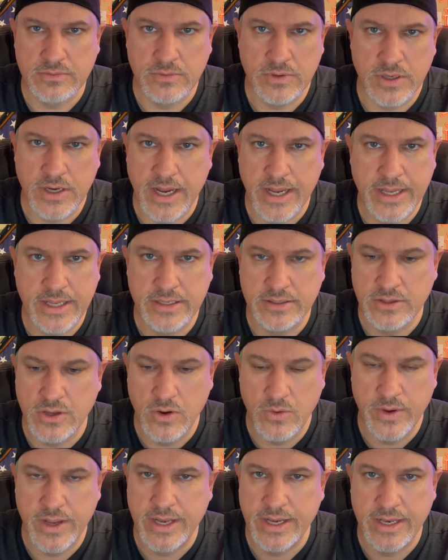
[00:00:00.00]
where I can
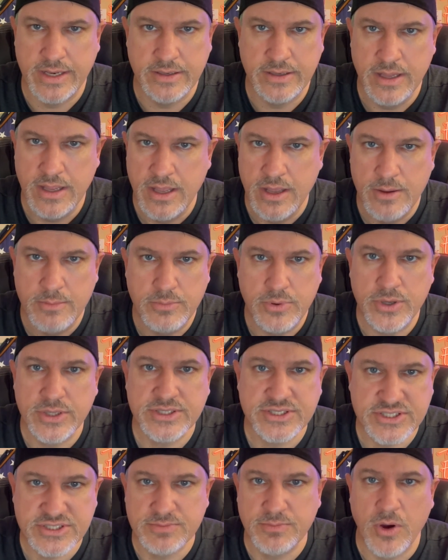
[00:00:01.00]
go in and put
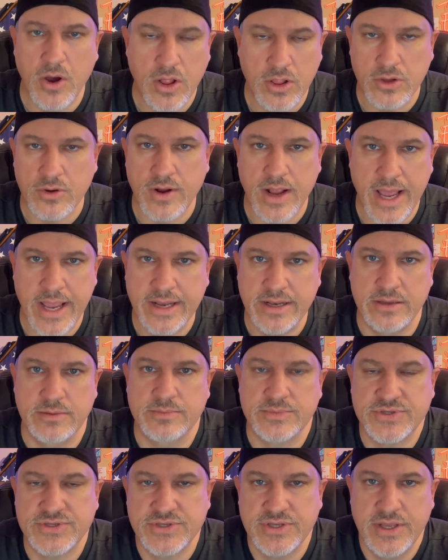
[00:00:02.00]
smaller
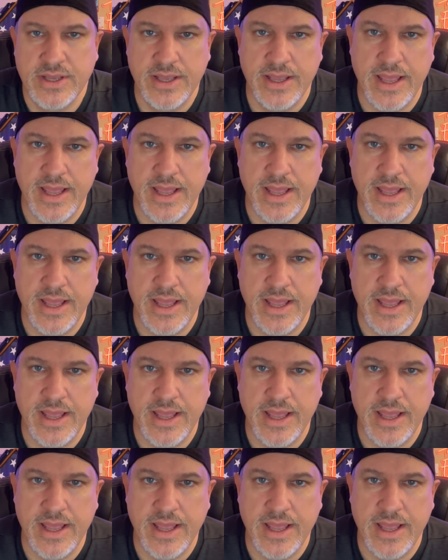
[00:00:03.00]
items